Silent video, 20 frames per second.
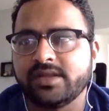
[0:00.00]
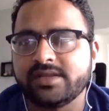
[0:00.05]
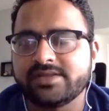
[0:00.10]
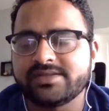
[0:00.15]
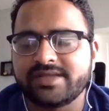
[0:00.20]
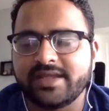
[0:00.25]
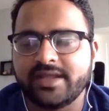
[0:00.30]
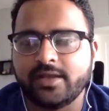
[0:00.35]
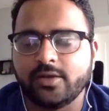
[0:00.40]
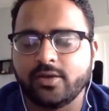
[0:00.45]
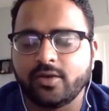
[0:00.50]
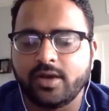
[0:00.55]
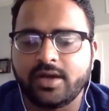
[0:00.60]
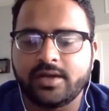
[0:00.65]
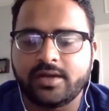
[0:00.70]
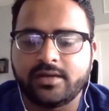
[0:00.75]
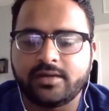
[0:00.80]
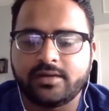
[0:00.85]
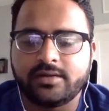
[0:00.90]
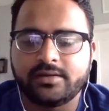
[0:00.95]
his
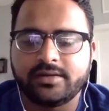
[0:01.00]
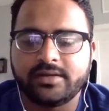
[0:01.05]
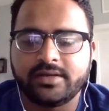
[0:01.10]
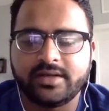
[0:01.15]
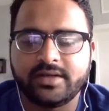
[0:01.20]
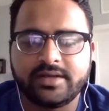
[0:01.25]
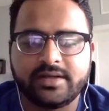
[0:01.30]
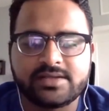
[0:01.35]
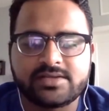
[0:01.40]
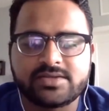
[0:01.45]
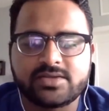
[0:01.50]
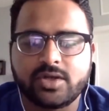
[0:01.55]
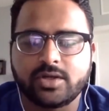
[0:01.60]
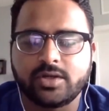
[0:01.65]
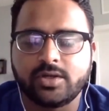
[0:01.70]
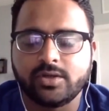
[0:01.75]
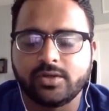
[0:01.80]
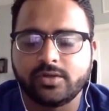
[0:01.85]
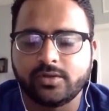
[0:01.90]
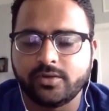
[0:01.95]
LOR, then it does
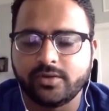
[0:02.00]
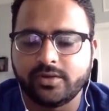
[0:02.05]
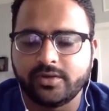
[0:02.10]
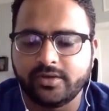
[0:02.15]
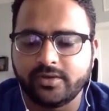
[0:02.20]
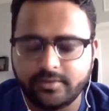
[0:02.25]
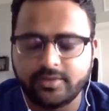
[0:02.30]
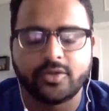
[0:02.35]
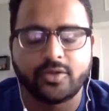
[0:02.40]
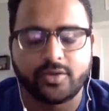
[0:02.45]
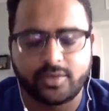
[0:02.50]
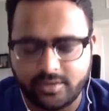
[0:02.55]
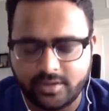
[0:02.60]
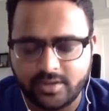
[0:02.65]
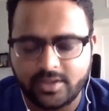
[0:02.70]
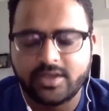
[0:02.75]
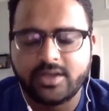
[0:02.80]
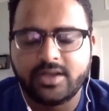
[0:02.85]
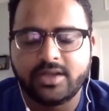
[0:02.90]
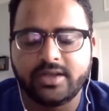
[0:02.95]
not look good. Your
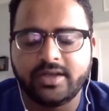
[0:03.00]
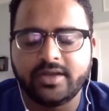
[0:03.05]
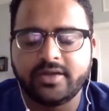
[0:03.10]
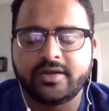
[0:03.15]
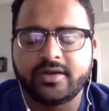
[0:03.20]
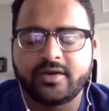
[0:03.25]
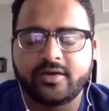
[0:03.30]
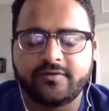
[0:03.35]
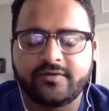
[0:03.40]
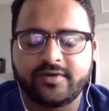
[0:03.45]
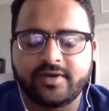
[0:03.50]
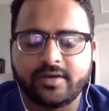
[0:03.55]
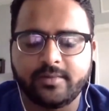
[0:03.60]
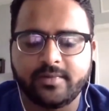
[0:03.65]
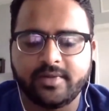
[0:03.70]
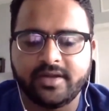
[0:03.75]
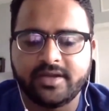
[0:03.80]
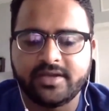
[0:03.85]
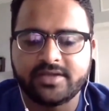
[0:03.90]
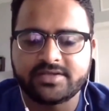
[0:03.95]
letter of
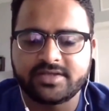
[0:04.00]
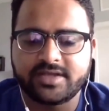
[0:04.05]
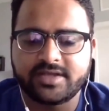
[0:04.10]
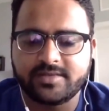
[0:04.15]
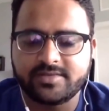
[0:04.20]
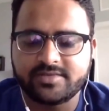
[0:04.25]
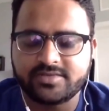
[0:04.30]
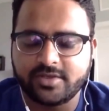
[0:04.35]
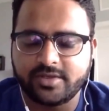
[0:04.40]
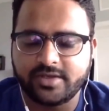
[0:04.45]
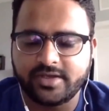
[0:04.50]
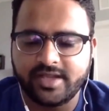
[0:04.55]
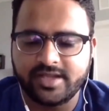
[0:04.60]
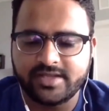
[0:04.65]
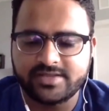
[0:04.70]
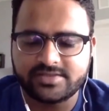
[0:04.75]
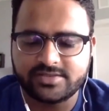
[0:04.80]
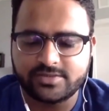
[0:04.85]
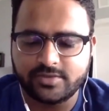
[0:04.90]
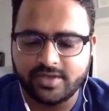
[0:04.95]
recommendation, I'm sorry,
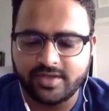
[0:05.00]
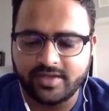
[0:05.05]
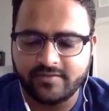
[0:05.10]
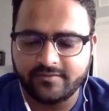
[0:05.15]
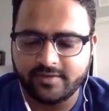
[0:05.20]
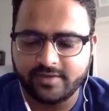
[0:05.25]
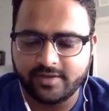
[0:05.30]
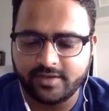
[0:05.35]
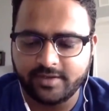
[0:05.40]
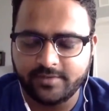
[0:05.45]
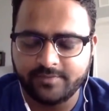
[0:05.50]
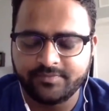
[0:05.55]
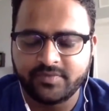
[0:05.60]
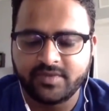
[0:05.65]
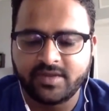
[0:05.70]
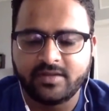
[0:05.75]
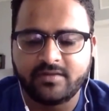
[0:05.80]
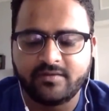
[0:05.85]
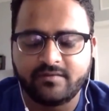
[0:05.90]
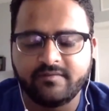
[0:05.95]
has to have a
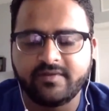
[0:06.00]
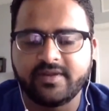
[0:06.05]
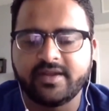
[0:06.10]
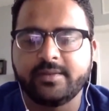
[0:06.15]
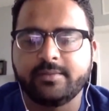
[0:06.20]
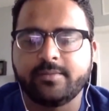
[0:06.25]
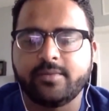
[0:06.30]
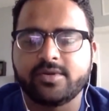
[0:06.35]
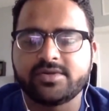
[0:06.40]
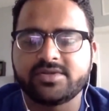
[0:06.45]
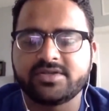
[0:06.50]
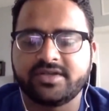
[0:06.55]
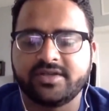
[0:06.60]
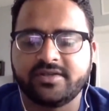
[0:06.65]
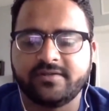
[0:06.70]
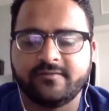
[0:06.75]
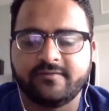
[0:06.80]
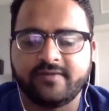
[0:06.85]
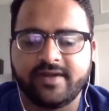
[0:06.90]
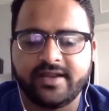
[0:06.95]
very
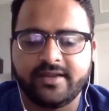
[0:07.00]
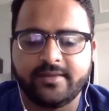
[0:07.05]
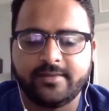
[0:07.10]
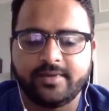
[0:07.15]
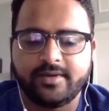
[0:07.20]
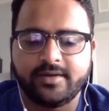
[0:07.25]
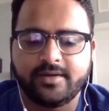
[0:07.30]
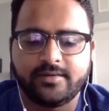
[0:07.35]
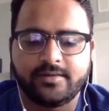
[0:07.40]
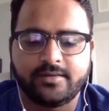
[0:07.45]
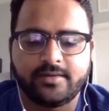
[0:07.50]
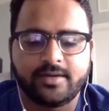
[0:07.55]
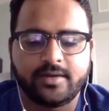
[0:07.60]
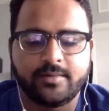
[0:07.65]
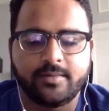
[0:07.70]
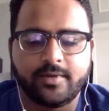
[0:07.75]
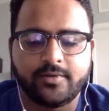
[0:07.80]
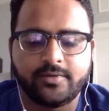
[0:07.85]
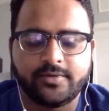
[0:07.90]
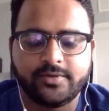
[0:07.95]
positive vibe
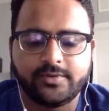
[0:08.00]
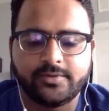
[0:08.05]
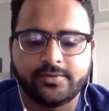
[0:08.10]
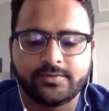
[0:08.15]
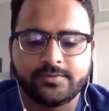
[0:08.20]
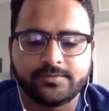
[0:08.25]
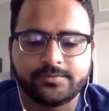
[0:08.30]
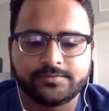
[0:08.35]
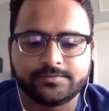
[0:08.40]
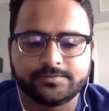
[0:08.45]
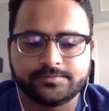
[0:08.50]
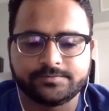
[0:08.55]
about you.